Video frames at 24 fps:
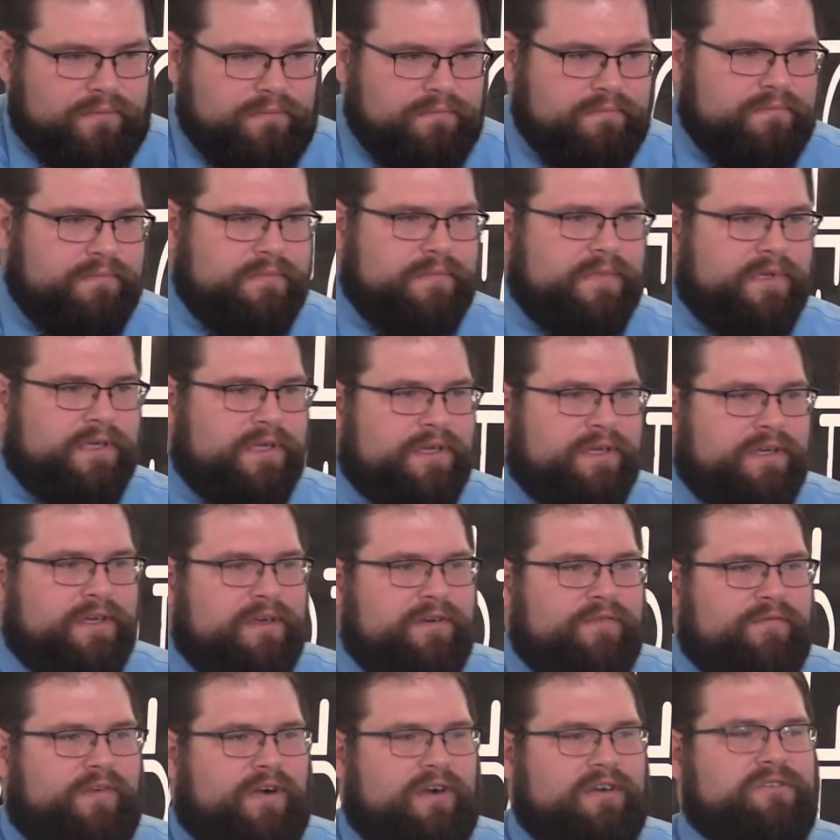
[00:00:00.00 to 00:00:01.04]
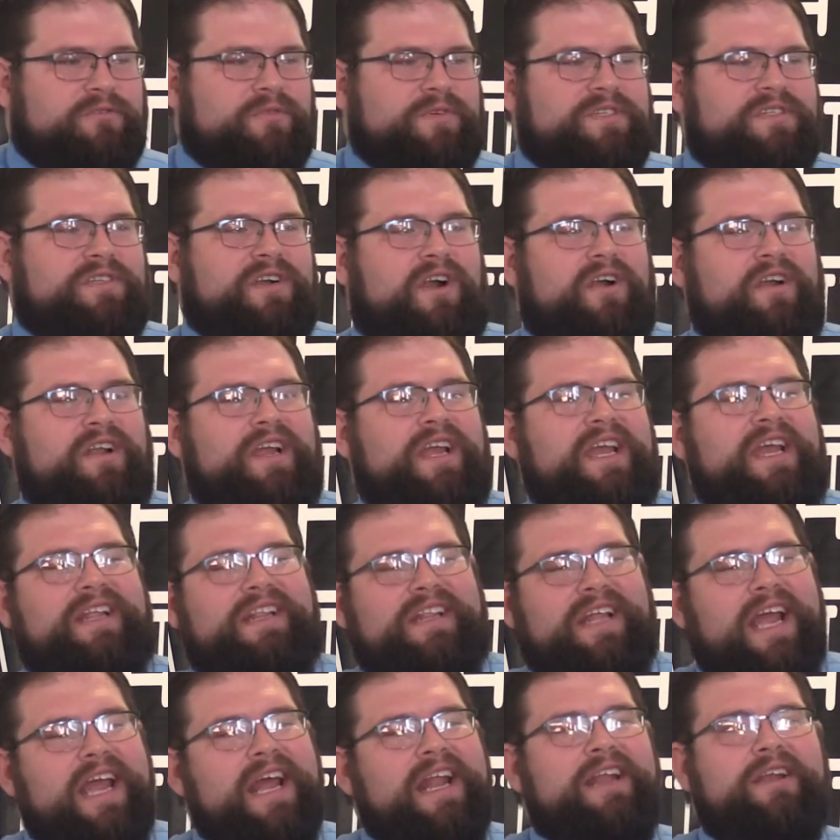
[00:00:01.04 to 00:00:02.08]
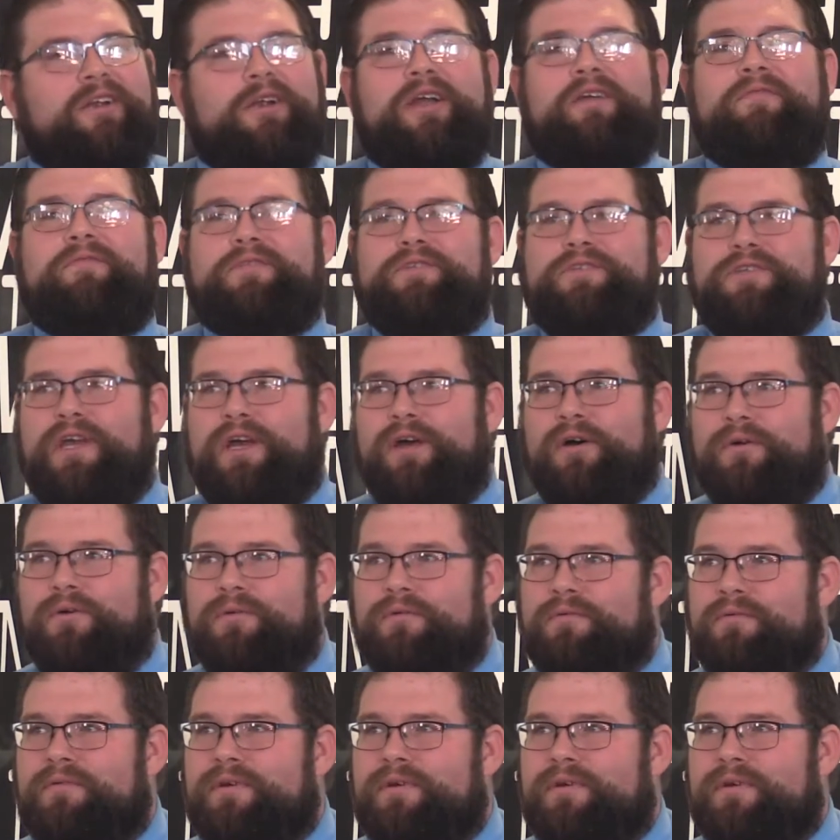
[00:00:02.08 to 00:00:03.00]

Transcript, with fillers: First, we started getting the Andy Griffith Show.